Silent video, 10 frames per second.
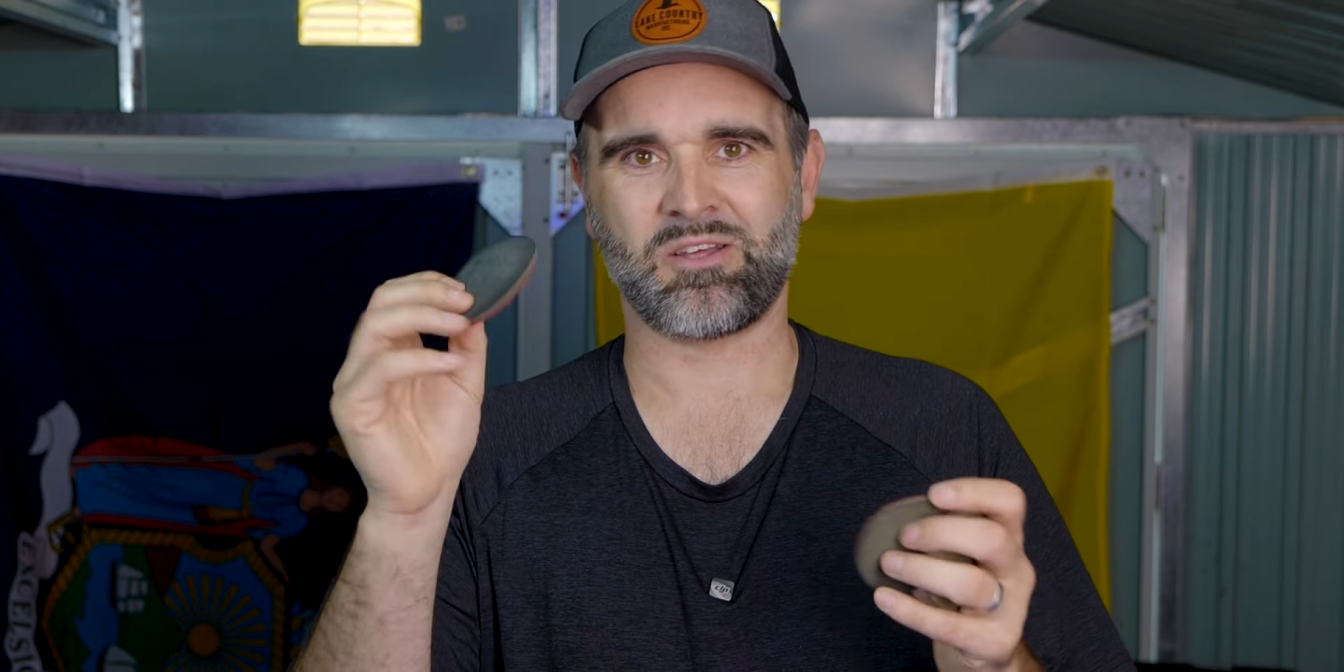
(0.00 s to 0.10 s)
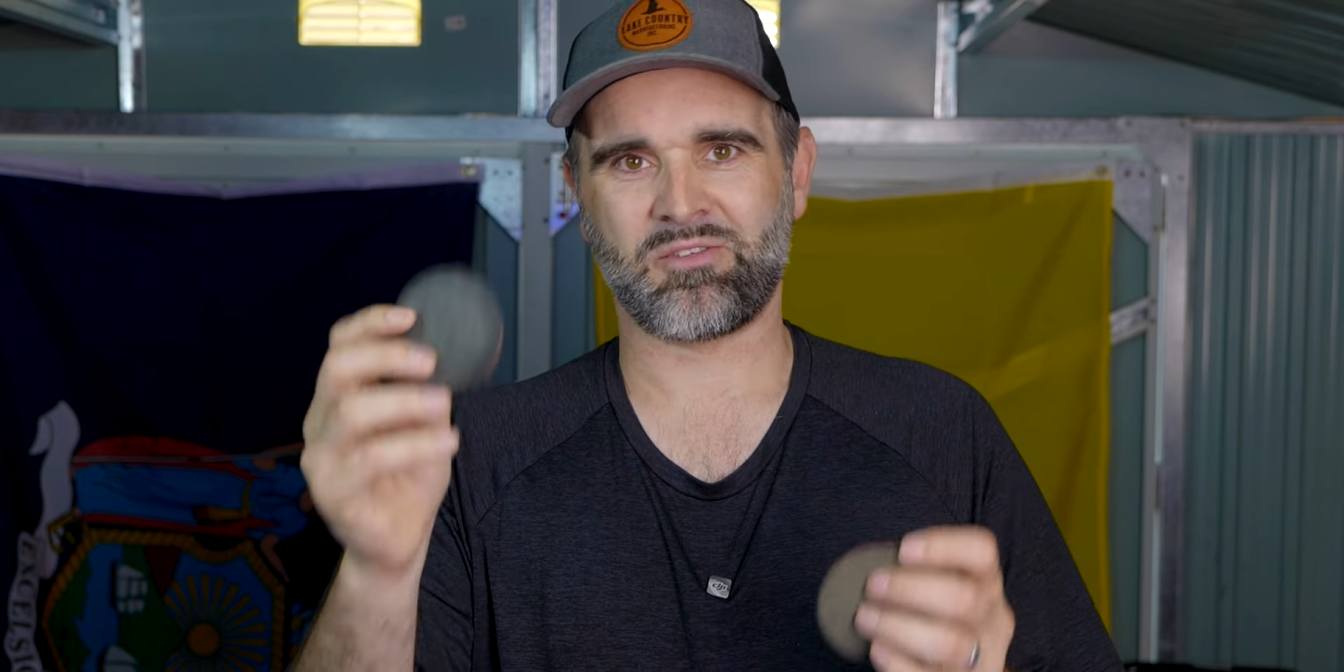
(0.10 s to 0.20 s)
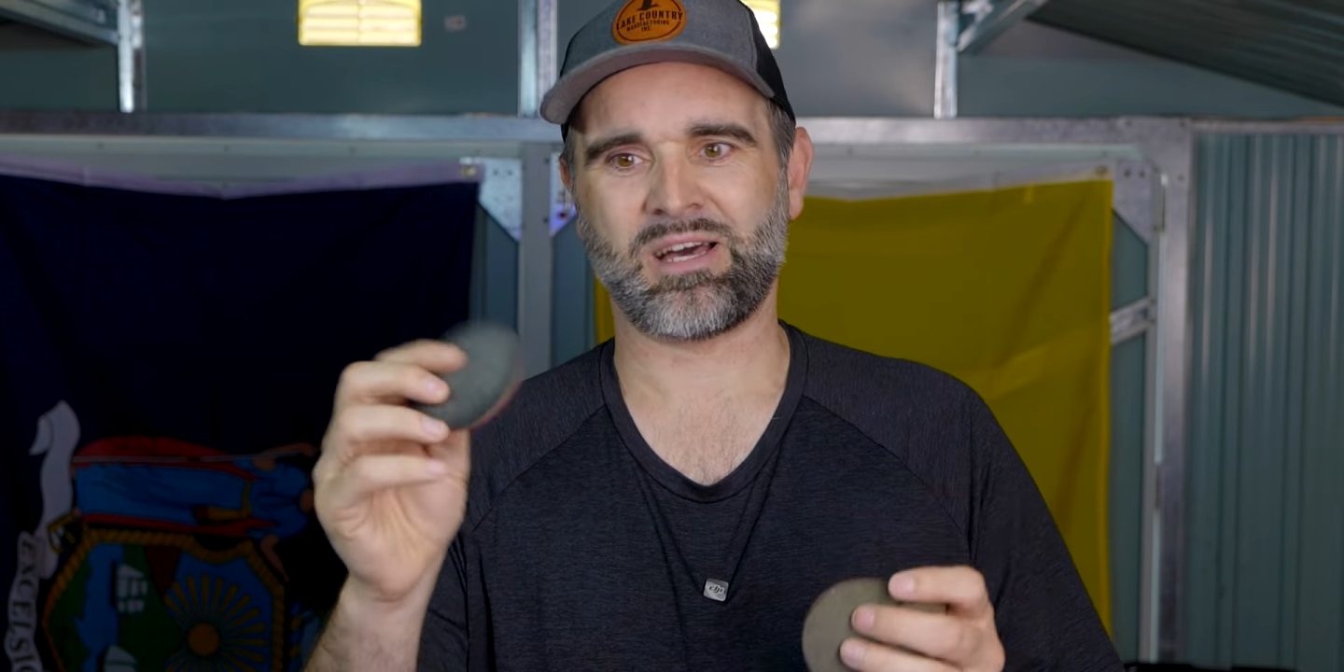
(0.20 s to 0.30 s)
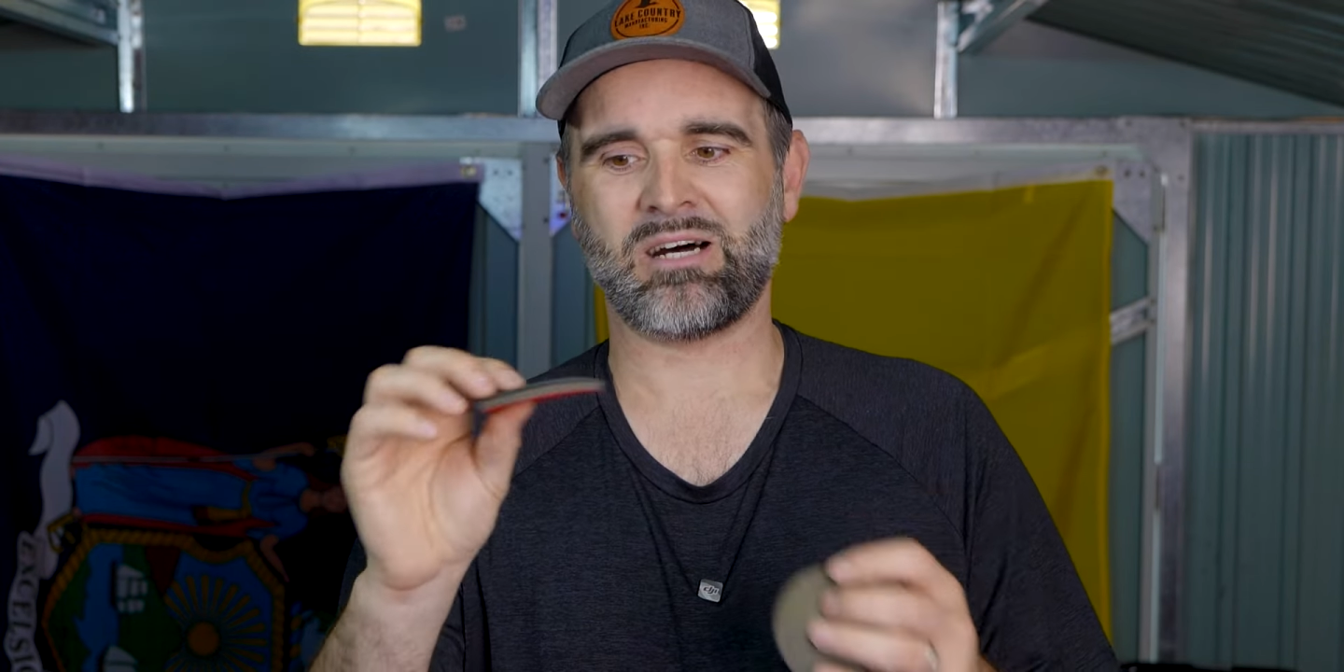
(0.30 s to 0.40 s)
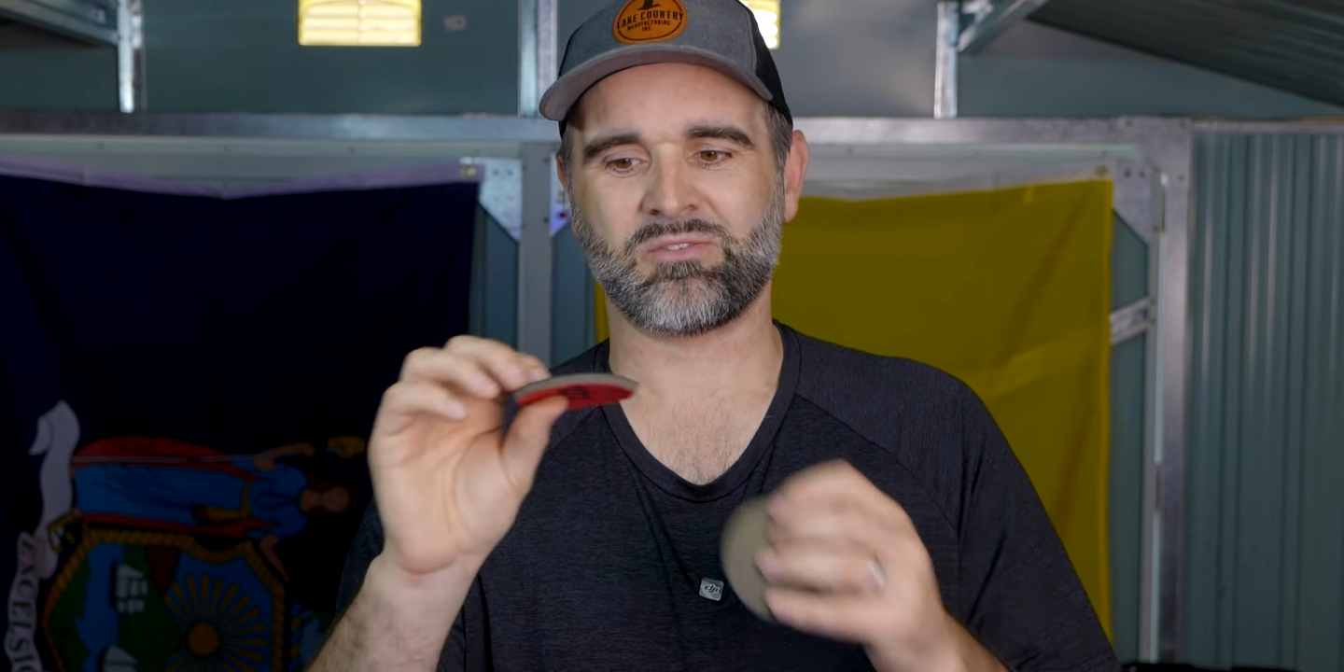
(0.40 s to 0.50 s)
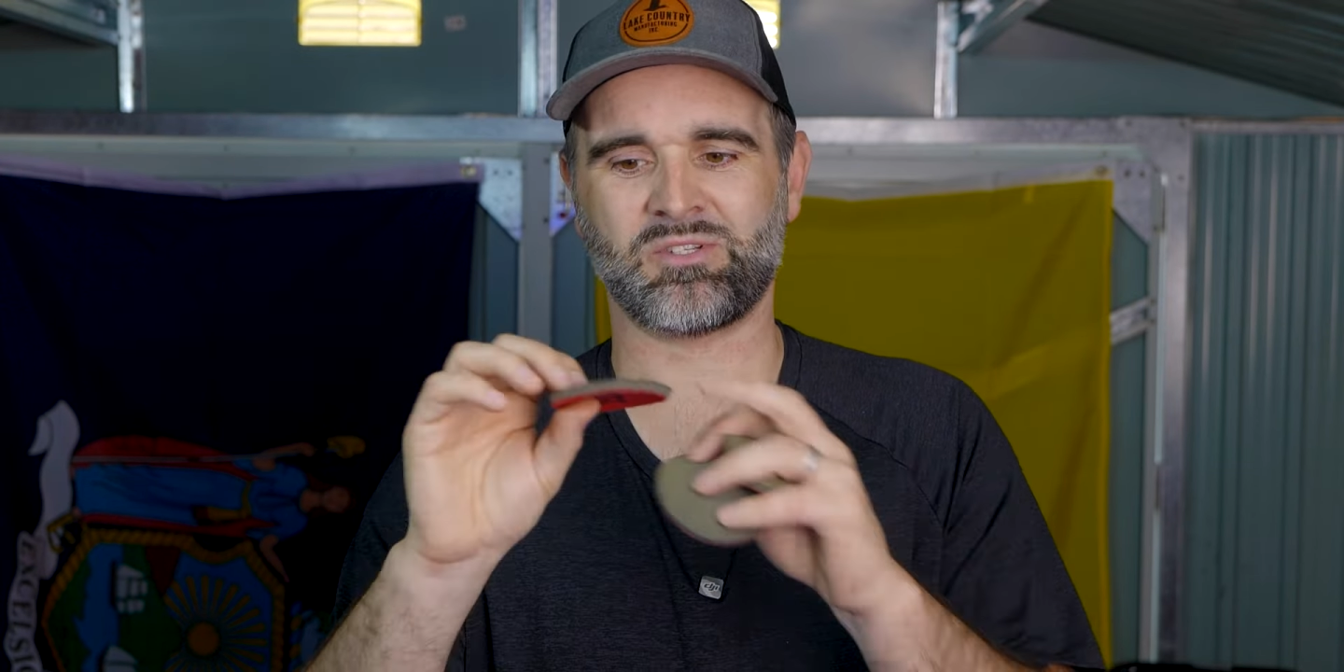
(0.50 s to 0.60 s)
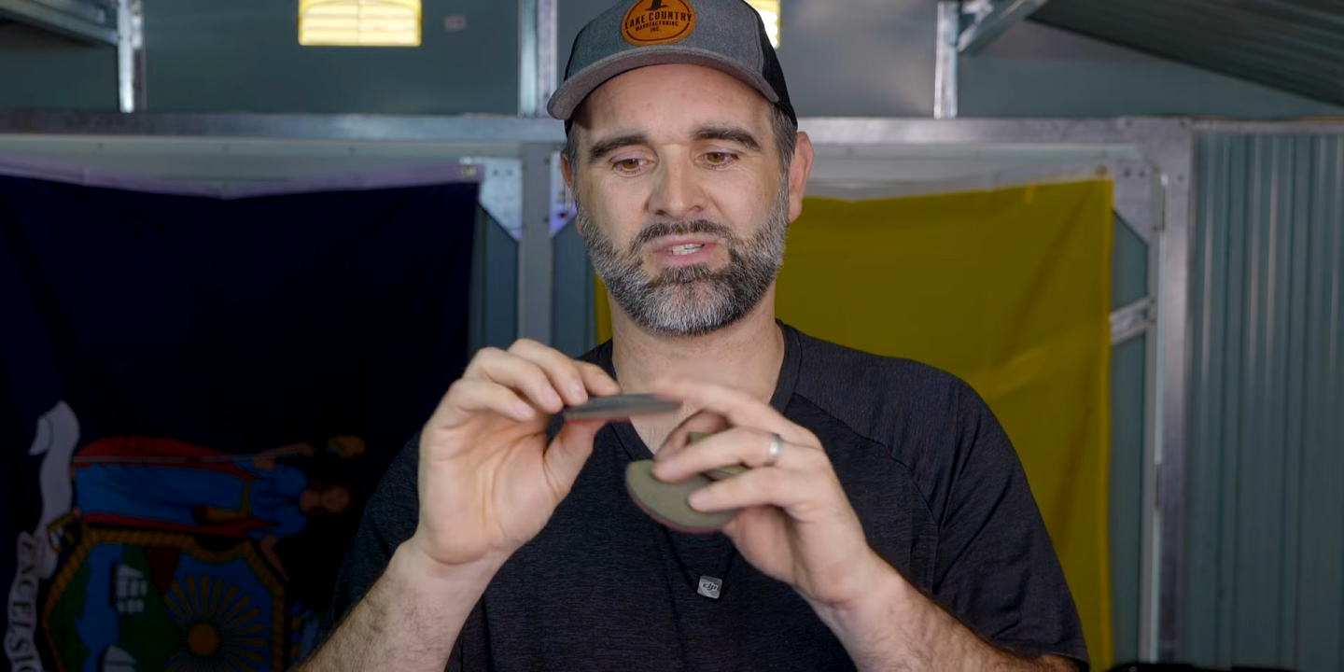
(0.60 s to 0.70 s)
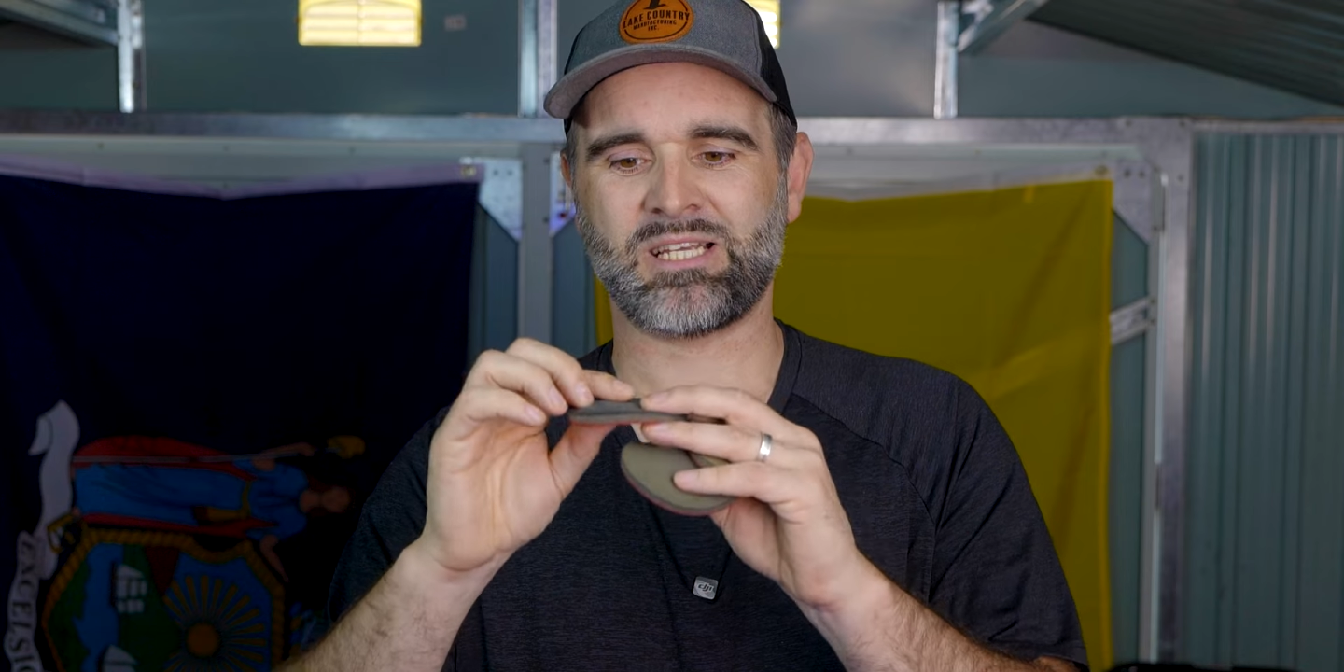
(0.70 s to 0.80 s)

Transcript: the thousands.